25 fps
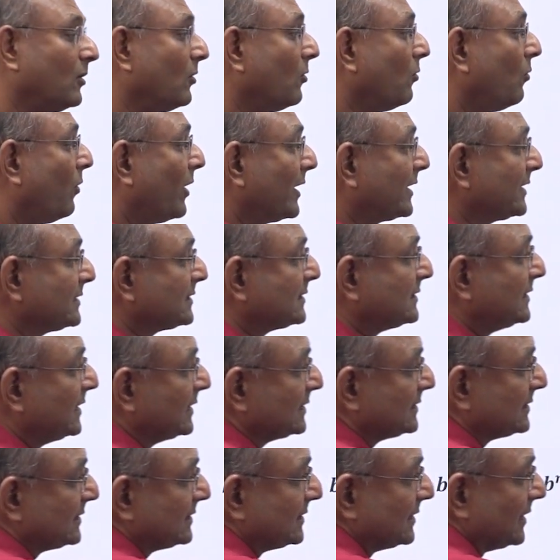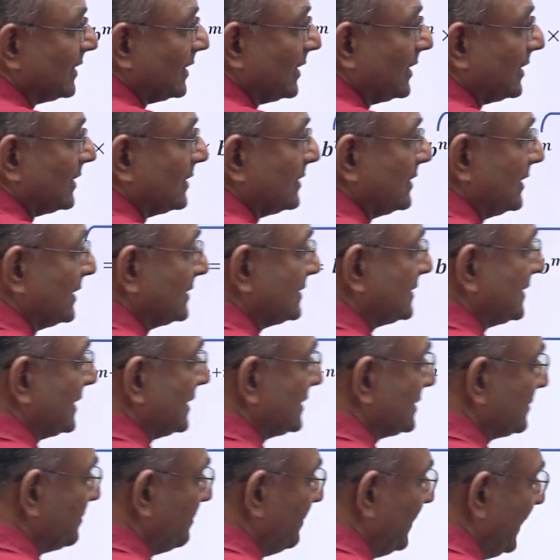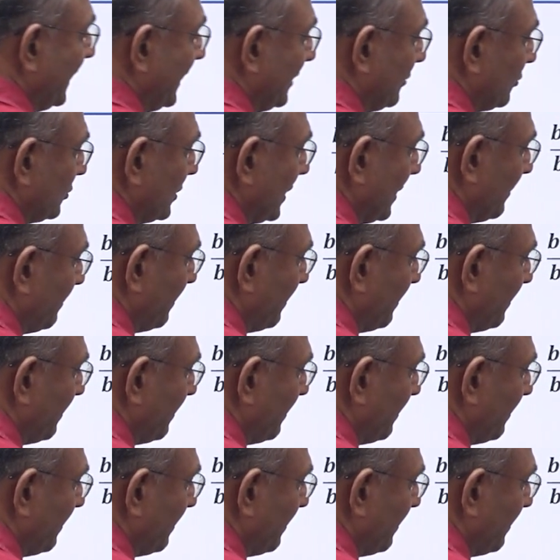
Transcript: What is this? This is b to the